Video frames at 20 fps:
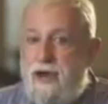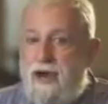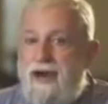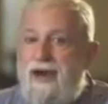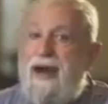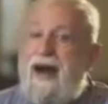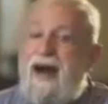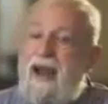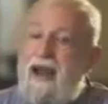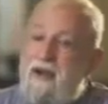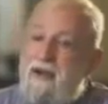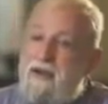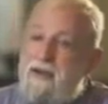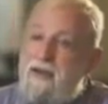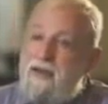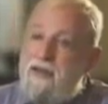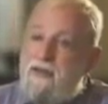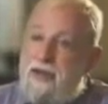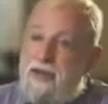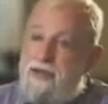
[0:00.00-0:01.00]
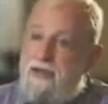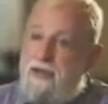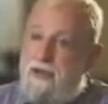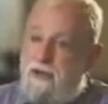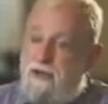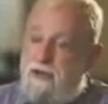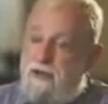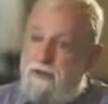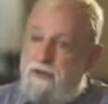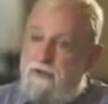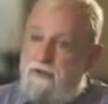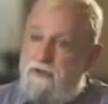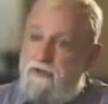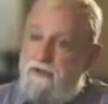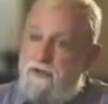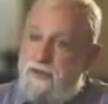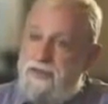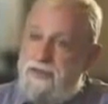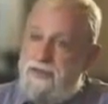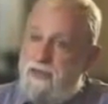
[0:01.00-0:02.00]
higher threshold for
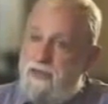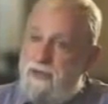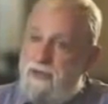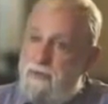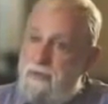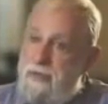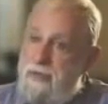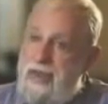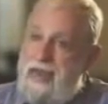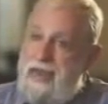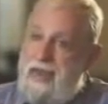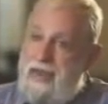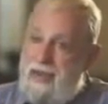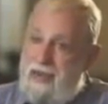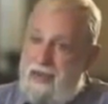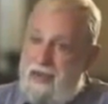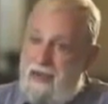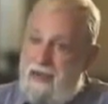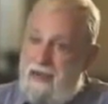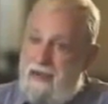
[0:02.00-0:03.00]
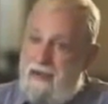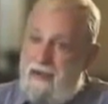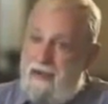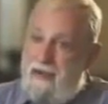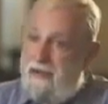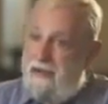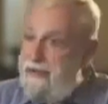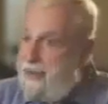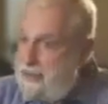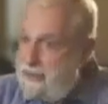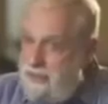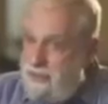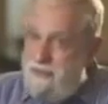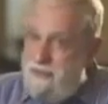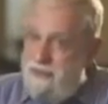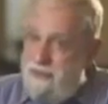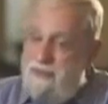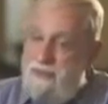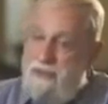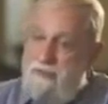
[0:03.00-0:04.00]
physical pain. That
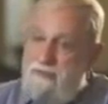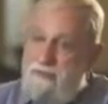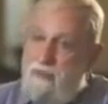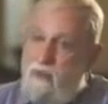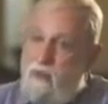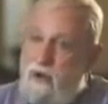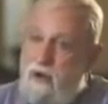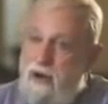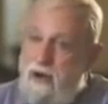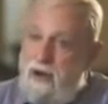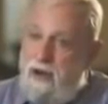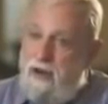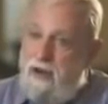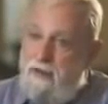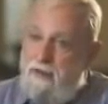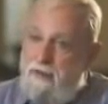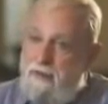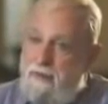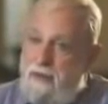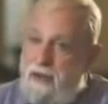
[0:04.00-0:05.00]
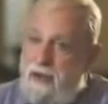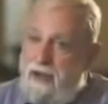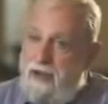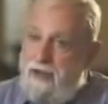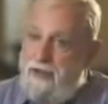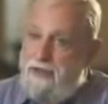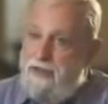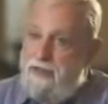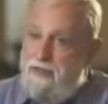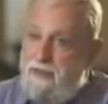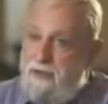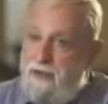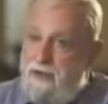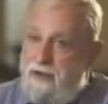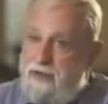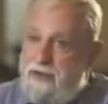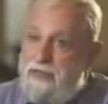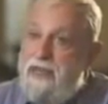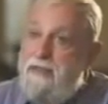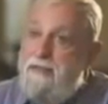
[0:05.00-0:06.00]
seems to be borne out by
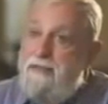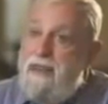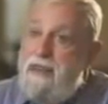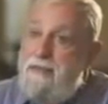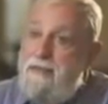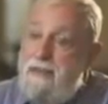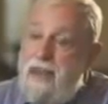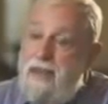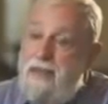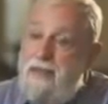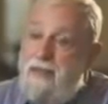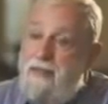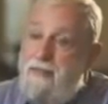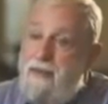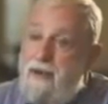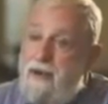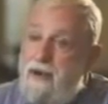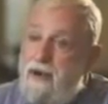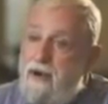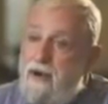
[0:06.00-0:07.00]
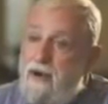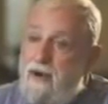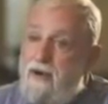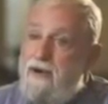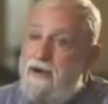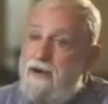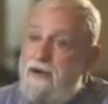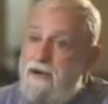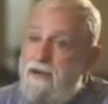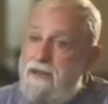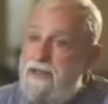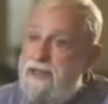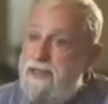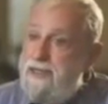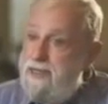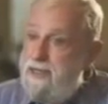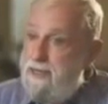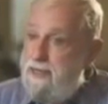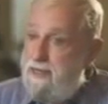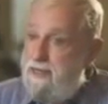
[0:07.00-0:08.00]
experience. That may make them harder to
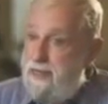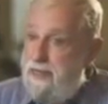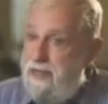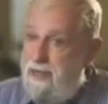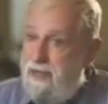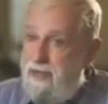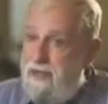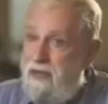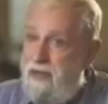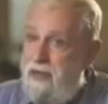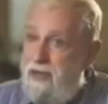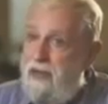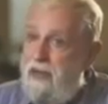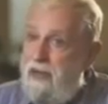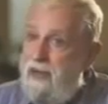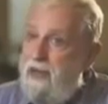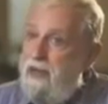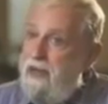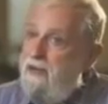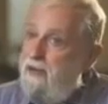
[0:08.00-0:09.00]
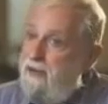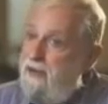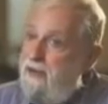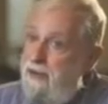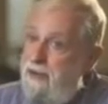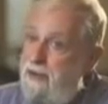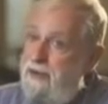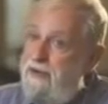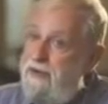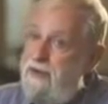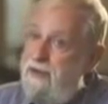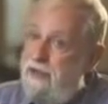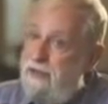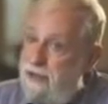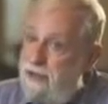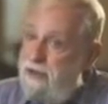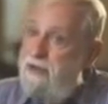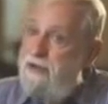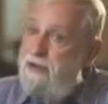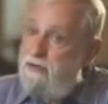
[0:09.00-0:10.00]
discipline and harder to
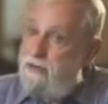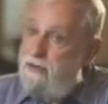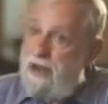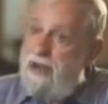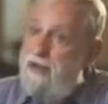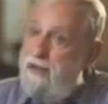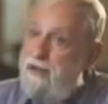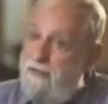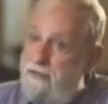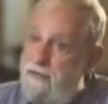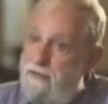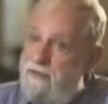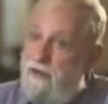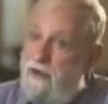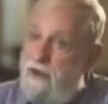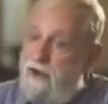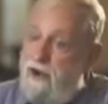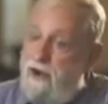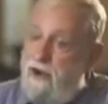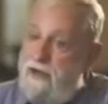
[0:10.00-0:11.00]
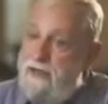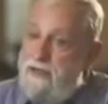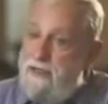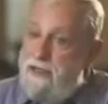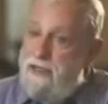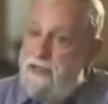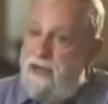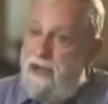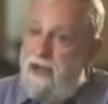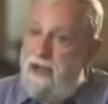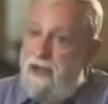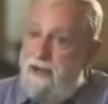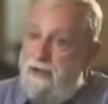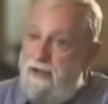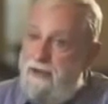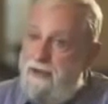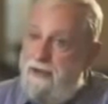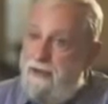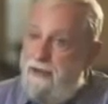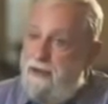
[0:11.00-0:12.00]
learn right from wrong as a
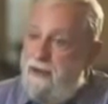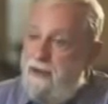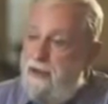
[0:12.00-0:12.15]
child.